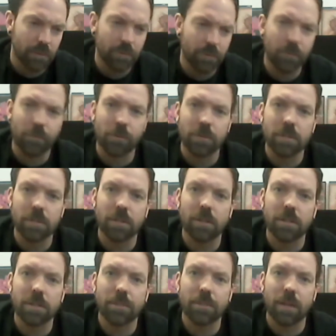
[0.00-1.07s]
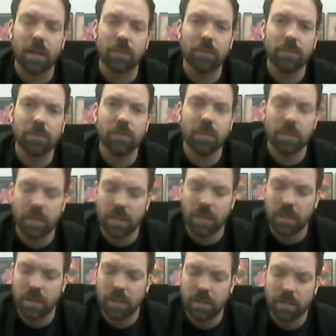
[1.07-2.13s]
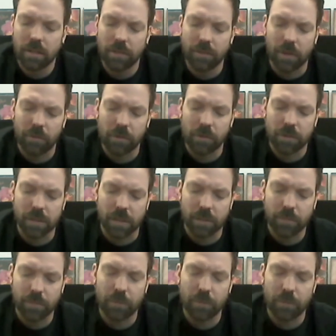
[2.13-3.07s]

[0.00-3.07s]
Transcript: of the first concept album they've ever done.